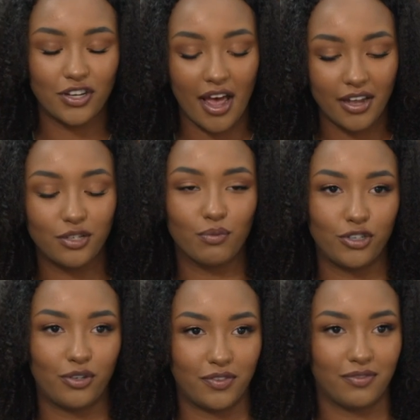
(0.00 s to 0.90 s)
to add to
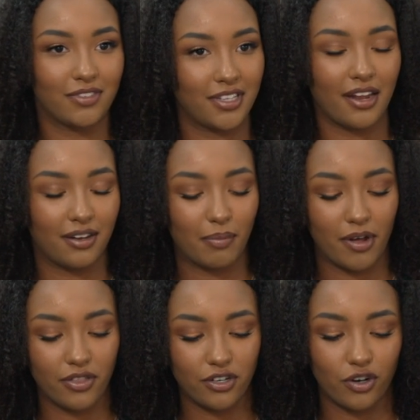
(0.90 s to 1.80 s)
what you've said
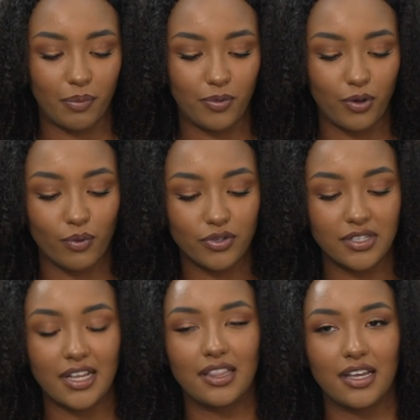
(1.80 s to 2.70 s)
about the trip, you also
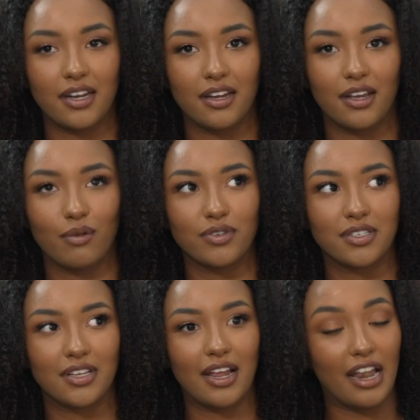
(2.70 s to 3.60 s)
said that it
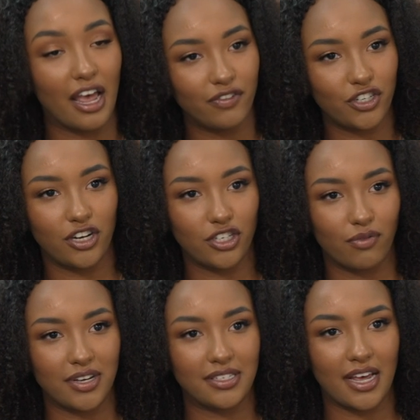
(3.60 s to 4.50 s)
was a life-changing
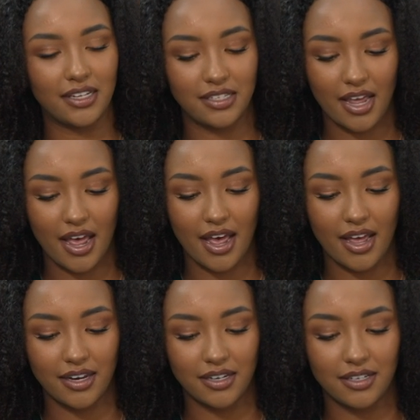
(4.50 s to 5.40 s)
reset
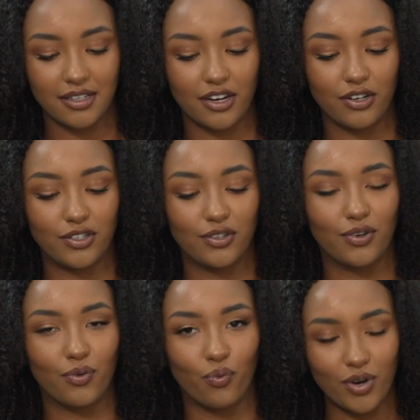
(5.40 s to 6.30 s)
and that it
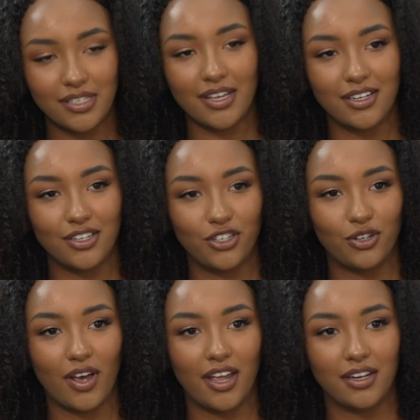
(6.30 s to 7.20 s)
re-centered
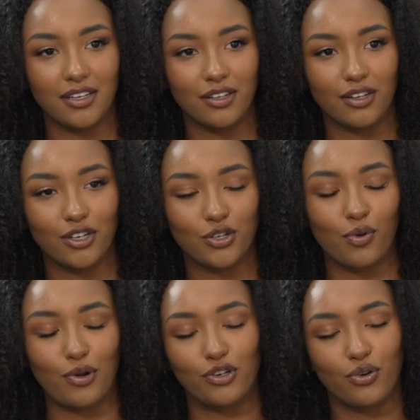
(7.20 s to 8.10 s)
you and it
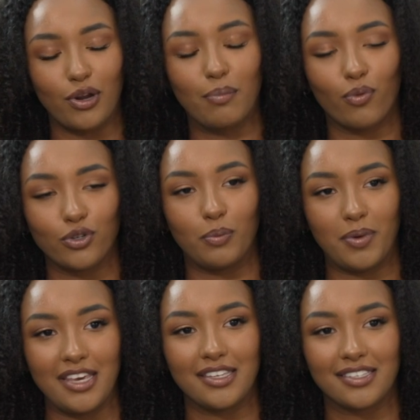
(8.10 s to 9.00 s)
truly, truly brought you
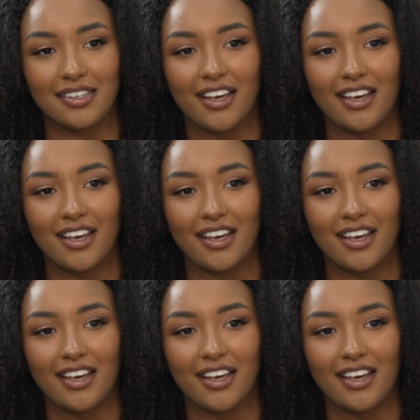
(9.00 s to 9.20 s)
peace.